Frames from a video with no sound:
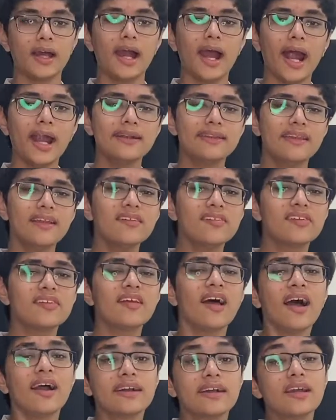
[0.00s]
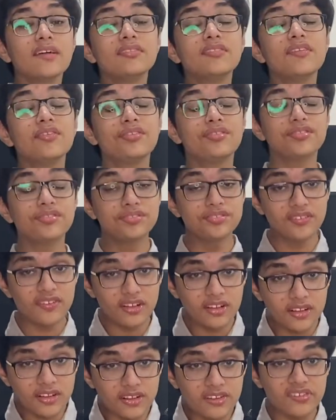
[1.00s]
And this gave the
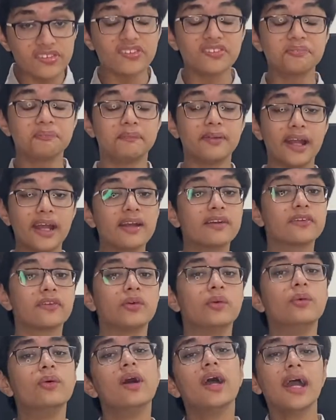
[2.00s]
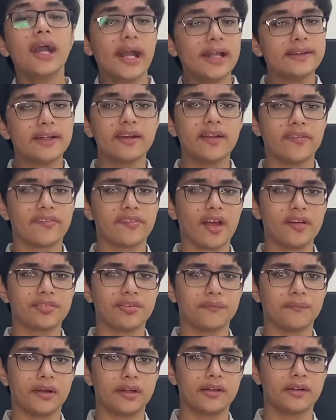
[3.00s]
first breakthrough in the
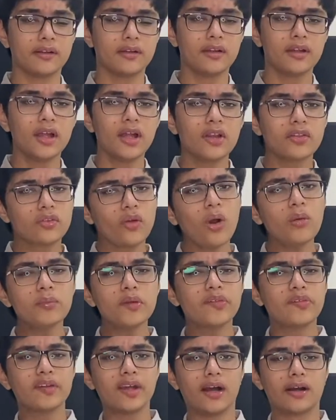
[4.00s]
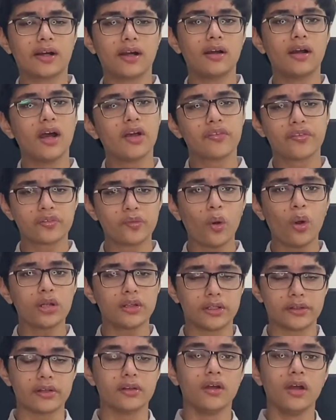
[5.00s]
decipherment. Thomas Young, a
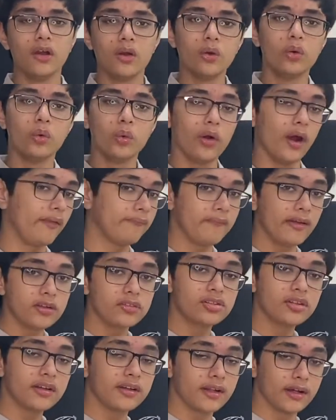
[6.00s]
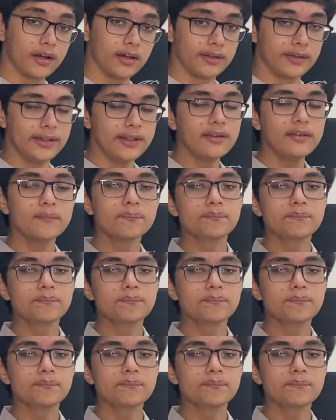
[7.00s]
scholar who I mentioned earlier,